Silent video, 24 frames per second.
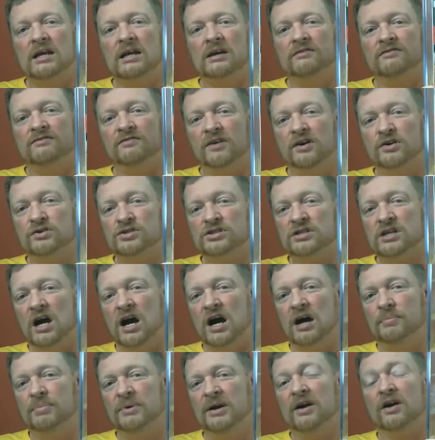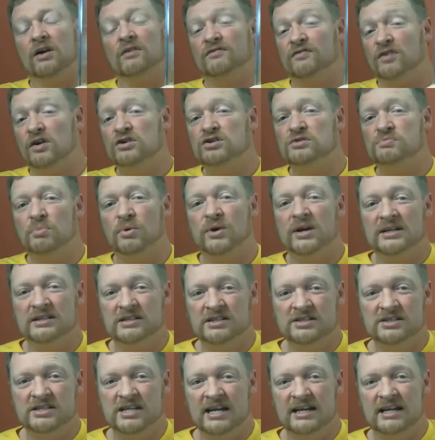First copy, or first print to
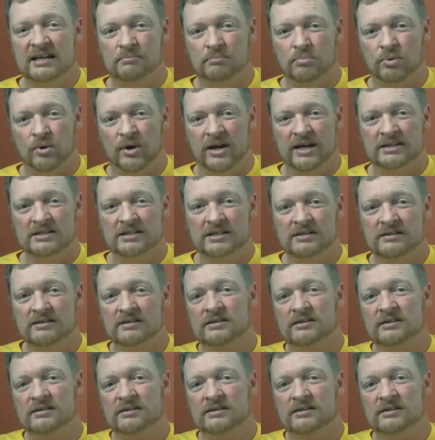second print.